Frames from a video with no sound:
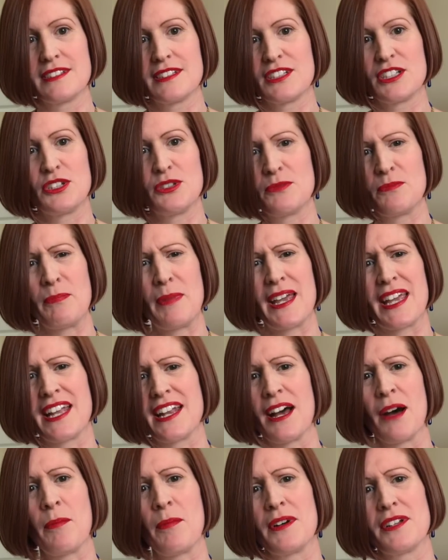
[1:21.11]
could pick it
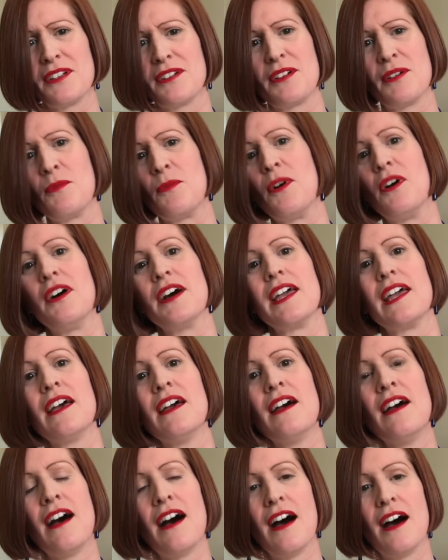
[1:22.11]
up, I don't know why.
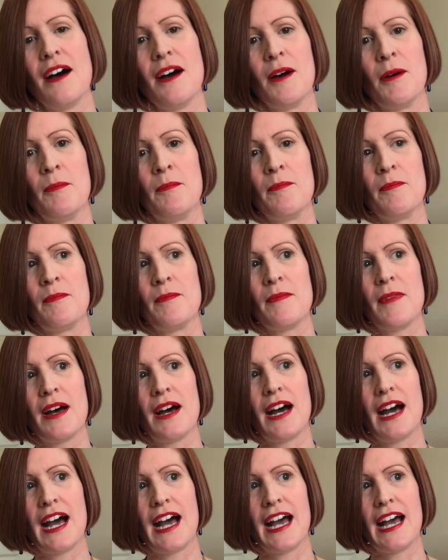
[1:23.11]

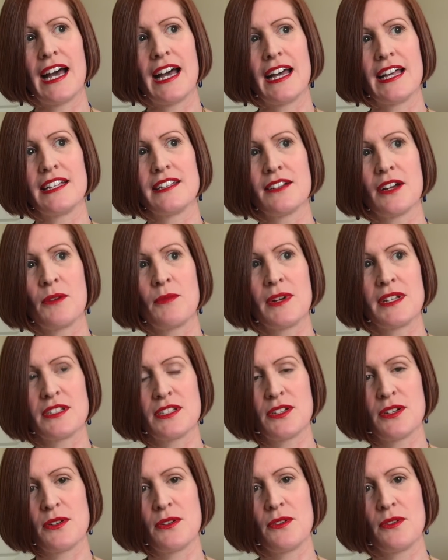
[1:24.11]
And I went
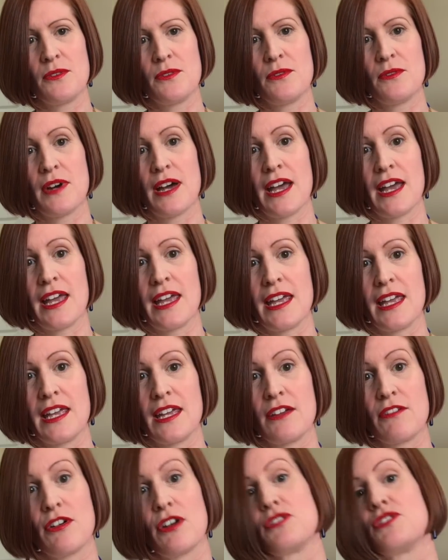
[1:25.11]
to
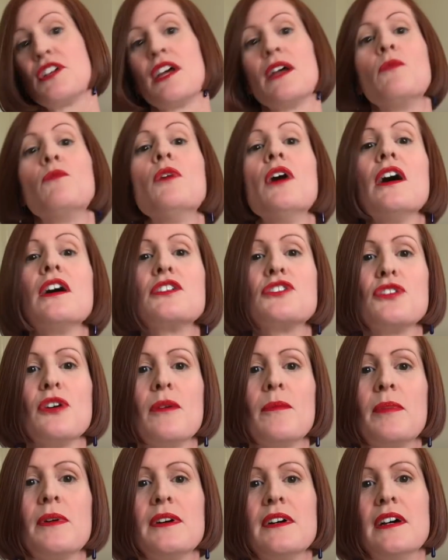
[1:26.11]
a crochet
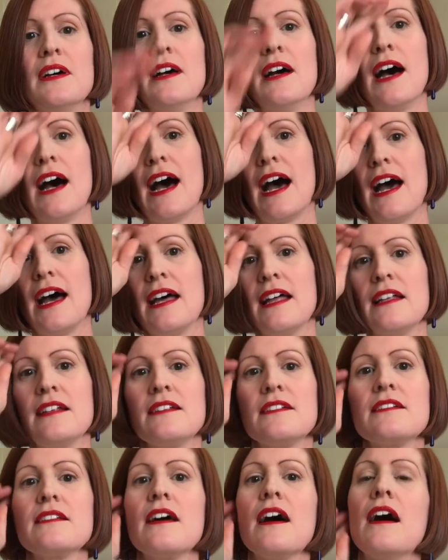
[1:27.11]
workshop,
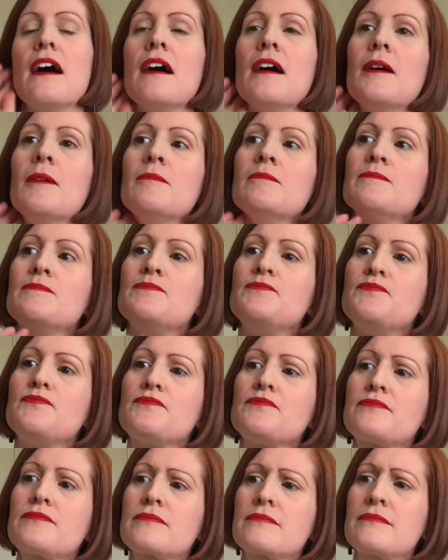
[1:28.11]
and for
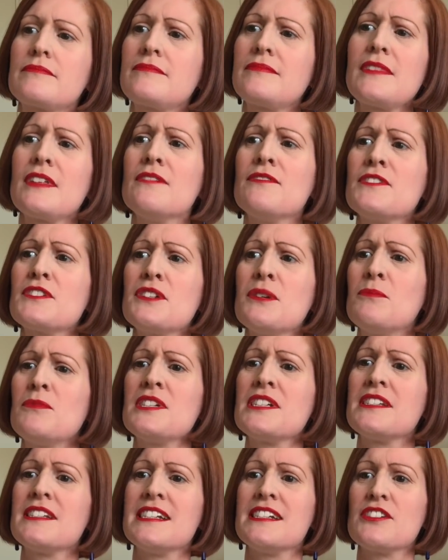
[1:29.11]
some
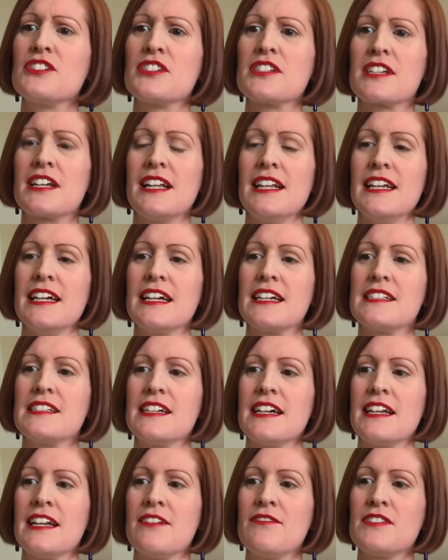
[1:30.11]
reason it just clicked,
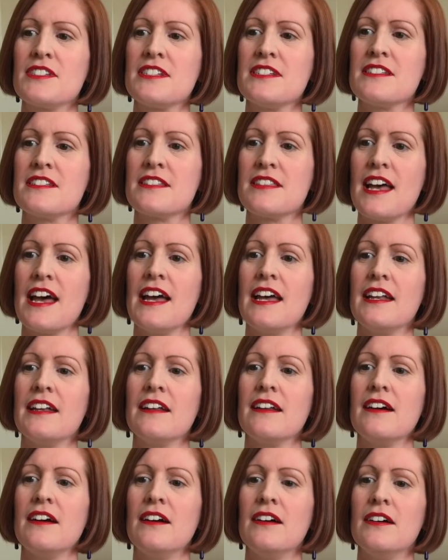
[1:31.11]
and ever since
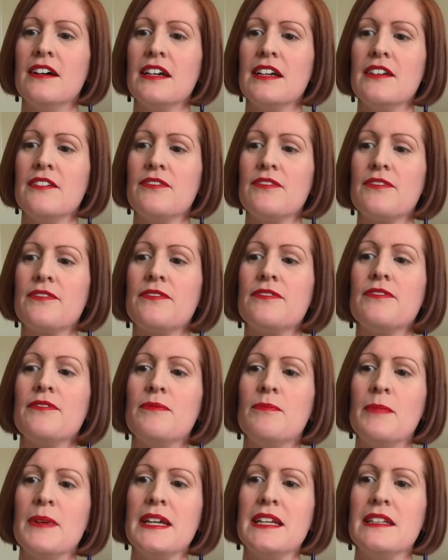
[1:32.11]
then I've
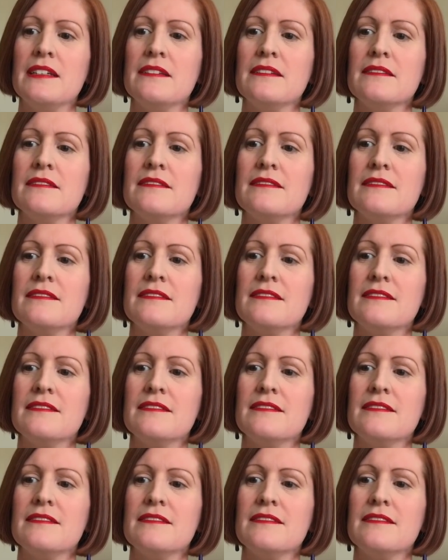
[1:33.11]
been